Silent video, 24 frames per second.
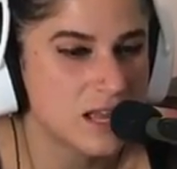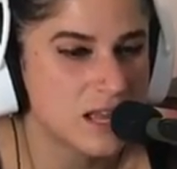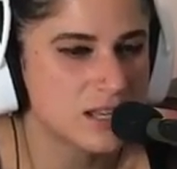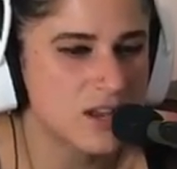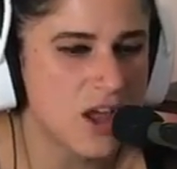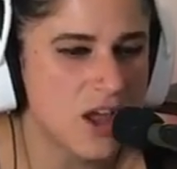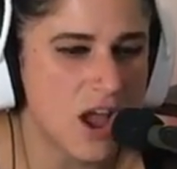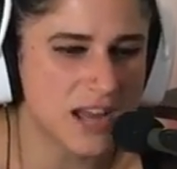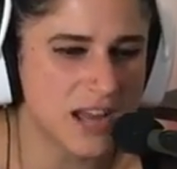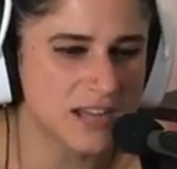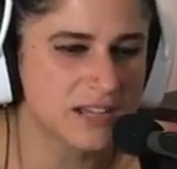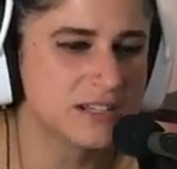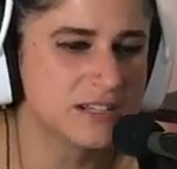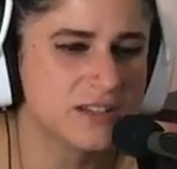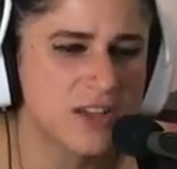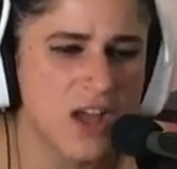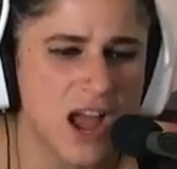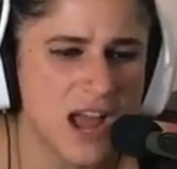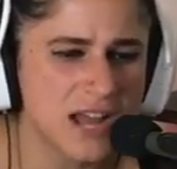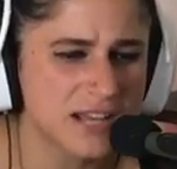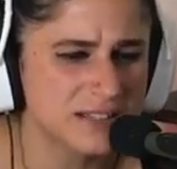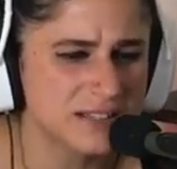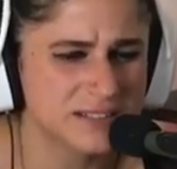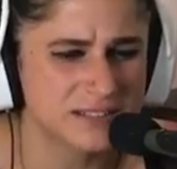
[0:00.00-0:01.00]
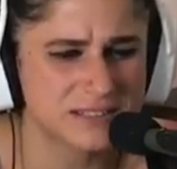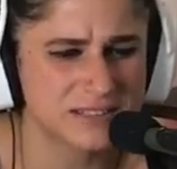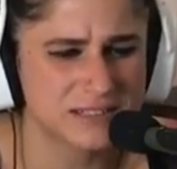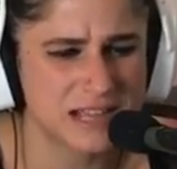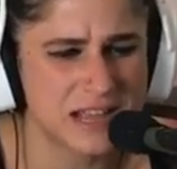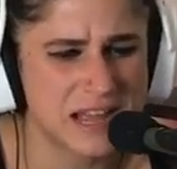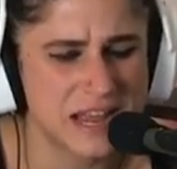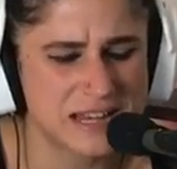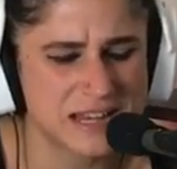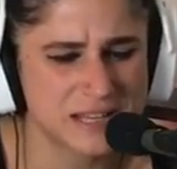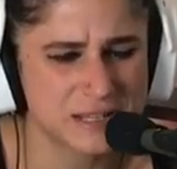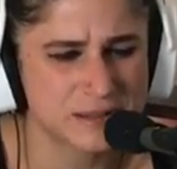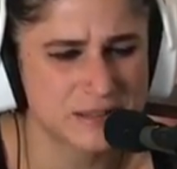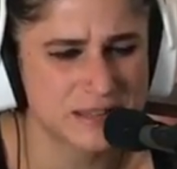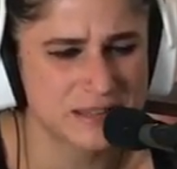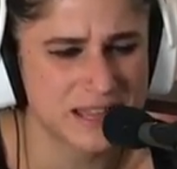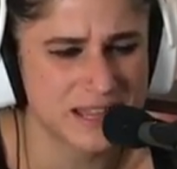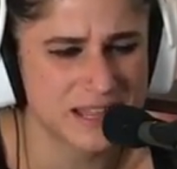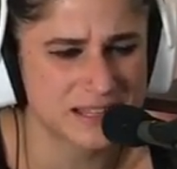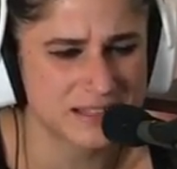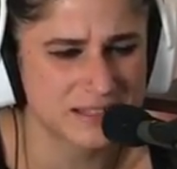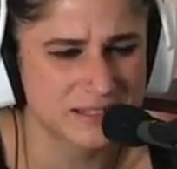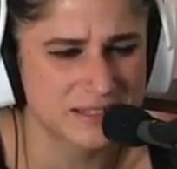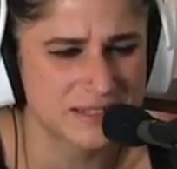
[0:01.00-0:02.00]
Not
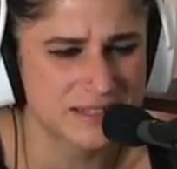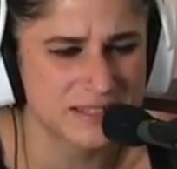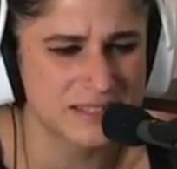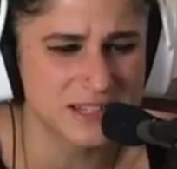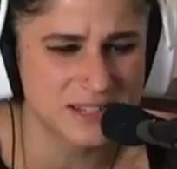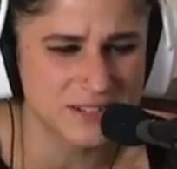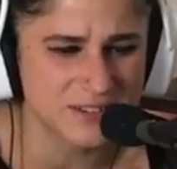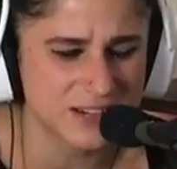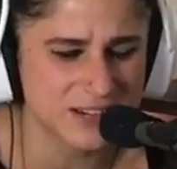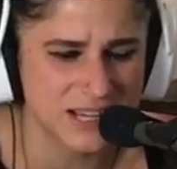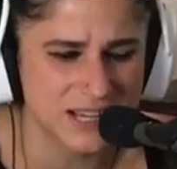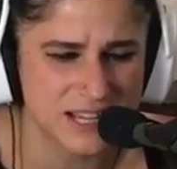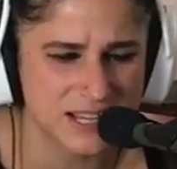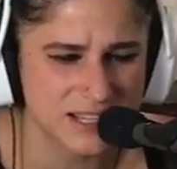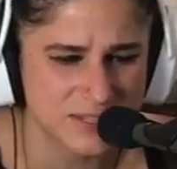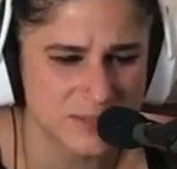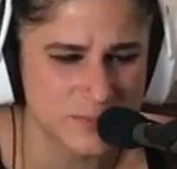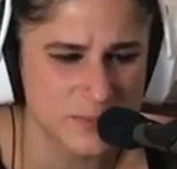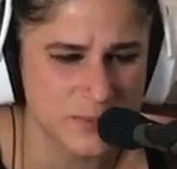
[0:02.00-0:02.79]
anything serious,